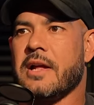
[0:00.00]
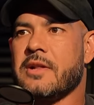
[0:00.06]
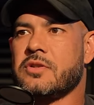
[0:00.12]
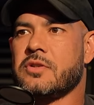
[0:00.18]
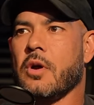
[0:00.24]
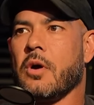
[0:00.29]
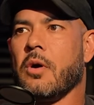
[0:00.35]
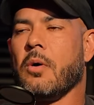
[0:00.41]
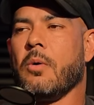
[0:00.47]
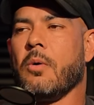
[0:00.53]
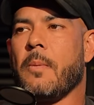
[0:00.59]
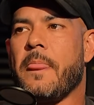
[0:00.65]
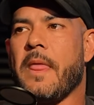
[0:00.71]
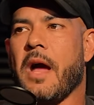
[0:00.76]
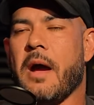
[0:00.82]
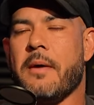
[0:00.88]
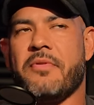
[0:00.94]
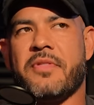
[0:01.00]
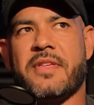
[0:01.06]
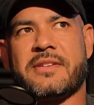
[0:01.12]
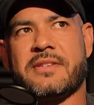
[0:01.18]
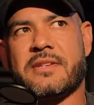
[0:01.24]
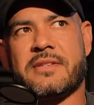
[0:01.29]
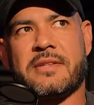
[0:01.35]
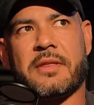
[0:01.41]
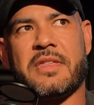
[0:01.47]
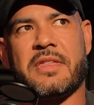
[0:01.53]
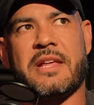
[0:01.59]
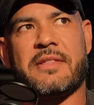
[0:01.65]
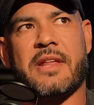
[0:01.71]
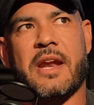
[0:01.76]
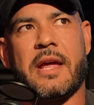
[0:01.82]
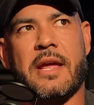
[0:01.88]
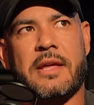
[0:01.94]
And so I, this is the
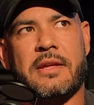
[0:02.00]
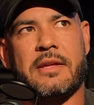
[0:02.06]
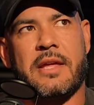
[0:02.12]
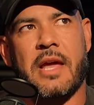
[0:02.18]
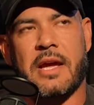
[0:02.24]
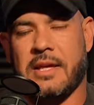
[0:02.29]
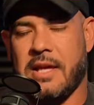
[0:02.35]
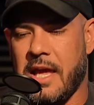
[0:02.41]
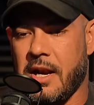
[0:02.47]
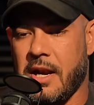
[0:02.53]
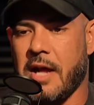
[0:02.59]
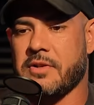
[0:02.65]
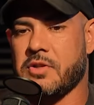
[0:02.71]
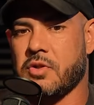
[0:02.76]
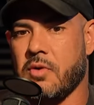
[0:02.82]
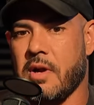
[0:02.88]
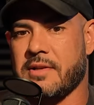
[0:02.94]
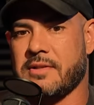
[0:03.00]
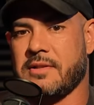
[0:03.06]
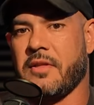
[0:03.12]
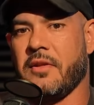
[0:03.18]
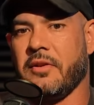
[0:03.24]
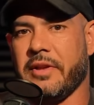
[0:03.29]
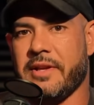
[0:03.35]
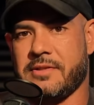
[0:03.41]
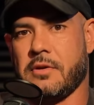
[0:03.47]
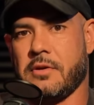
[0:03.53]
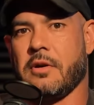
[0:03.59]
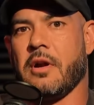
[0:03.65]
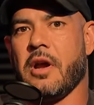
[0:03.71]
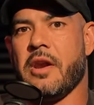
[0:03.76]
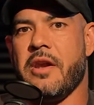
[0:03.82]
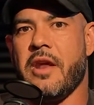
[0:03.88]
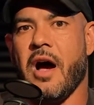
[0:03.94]
thing that I, I cannot stress to the
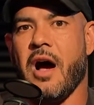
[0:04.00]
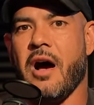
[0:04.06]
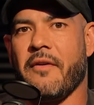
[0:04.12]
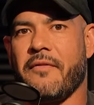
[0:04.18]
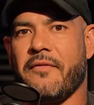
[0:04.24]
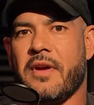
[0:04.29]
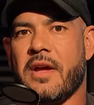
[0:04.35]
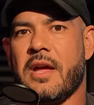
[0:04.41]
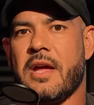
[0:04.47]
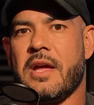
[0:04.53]
listener enough